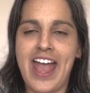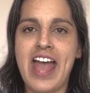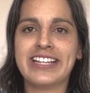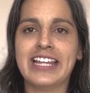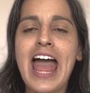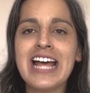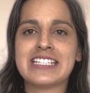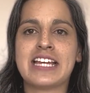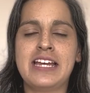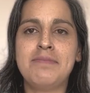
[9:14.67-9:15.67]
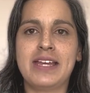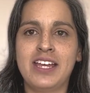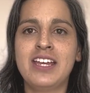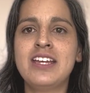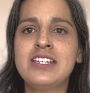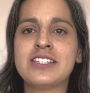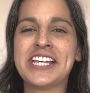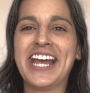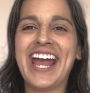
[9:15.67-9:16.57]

And the last tip is